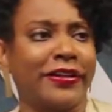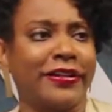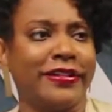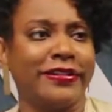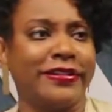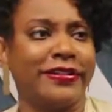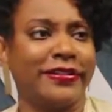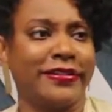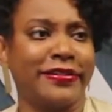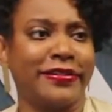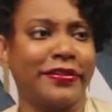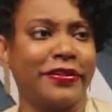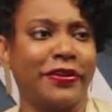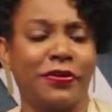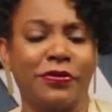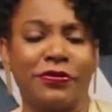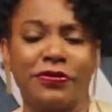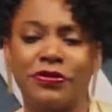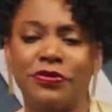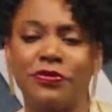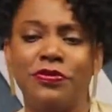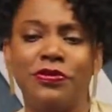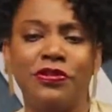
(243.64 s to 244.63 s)
is, you
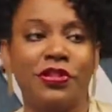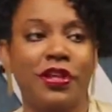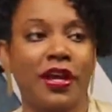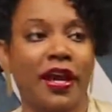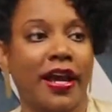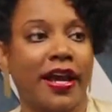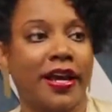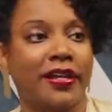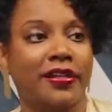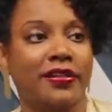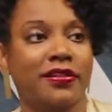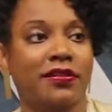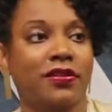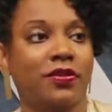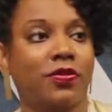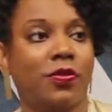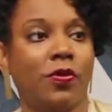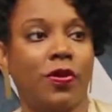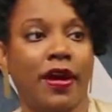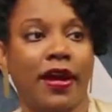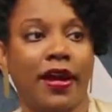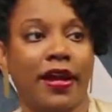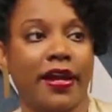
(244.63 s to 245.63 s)
know, 2 Chainz, Lil
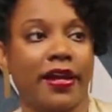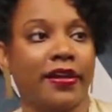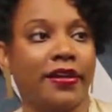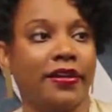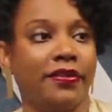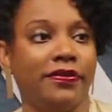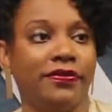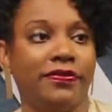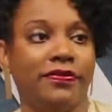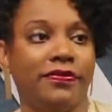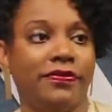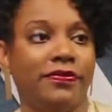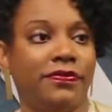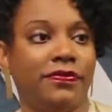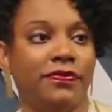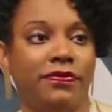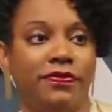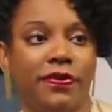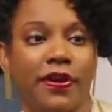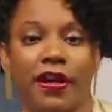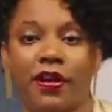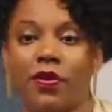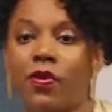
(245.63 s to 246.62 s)
Wayne,
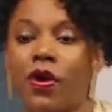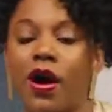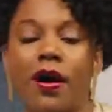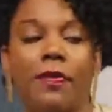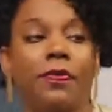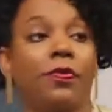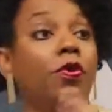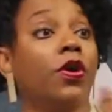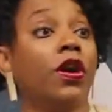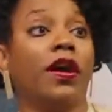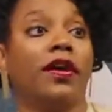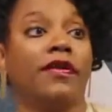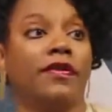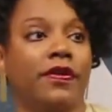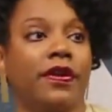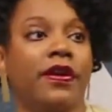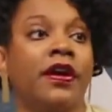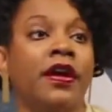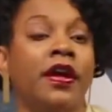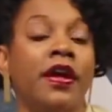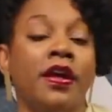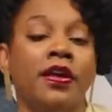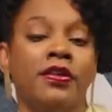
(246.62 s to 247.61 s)
Fetty Wap, whatever.